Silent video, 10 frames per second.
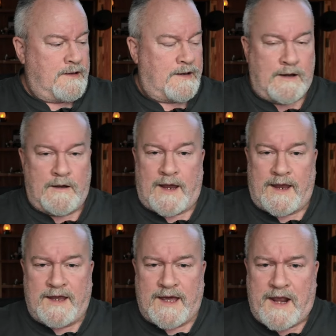You know, I
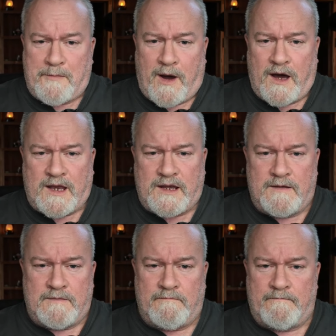ain't got a butt.
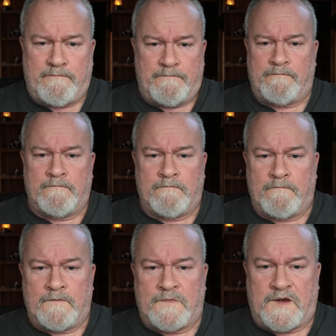
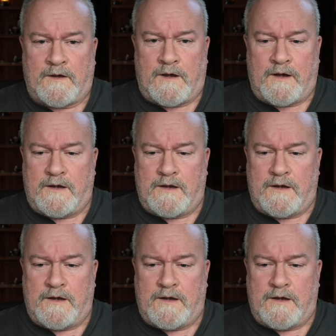So,